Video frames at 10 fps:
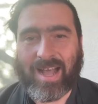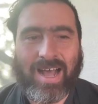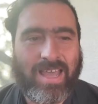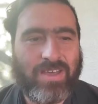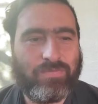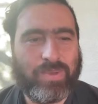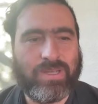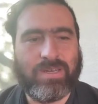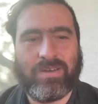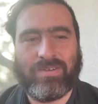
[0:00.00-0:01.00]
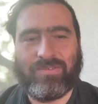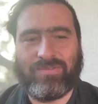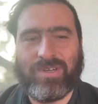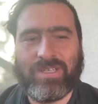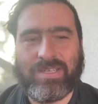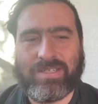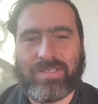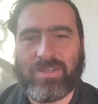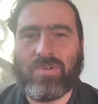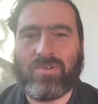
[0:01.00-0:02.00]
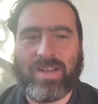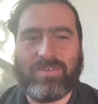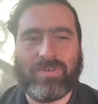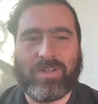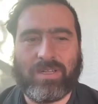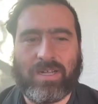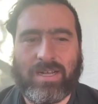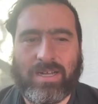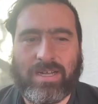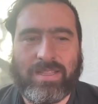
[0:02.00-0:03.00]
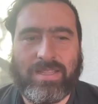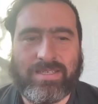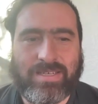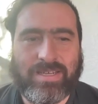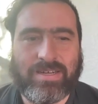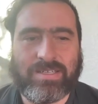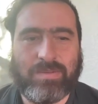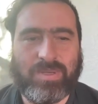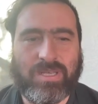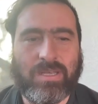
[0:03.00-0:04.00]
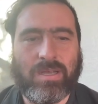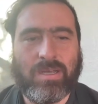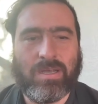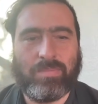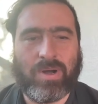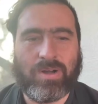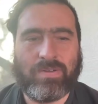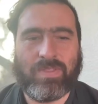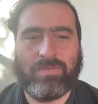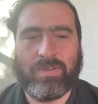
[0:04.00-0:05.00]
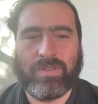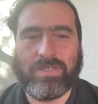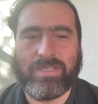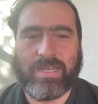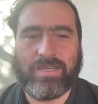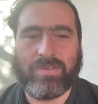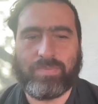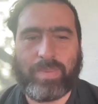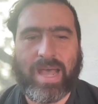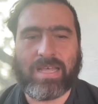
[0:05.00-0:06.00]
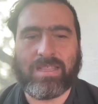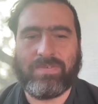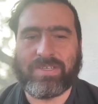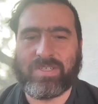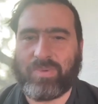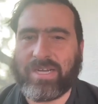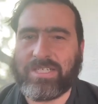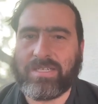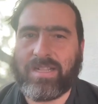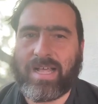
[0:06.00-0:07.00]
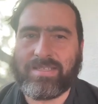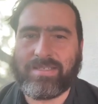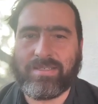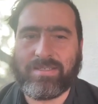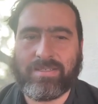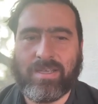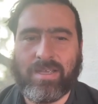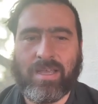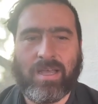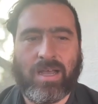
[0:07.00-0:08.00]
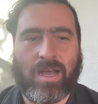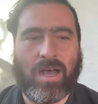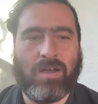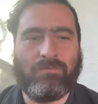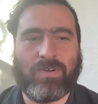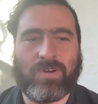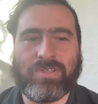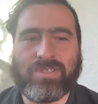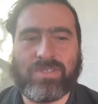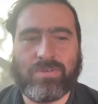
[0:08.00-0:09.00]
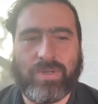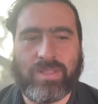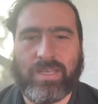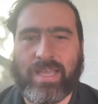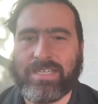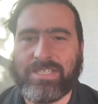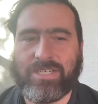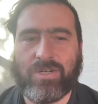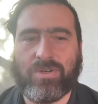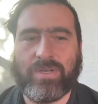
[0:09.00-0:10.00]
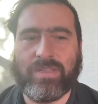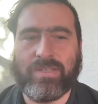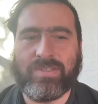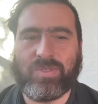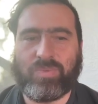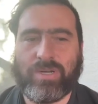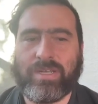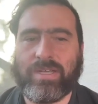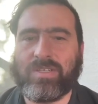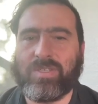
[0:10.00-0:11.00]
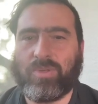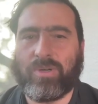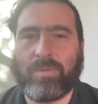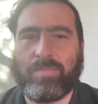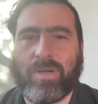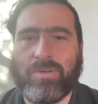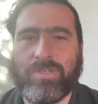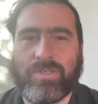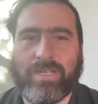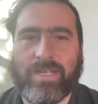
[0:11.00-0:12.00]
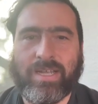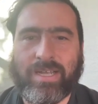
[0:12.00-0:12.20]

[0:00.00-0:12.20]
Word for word: I have been really so grateful uh, this year to be part of the Village Zendo's Path of Expression classes. Uh, first with Gesho in the spring, exploring poetry,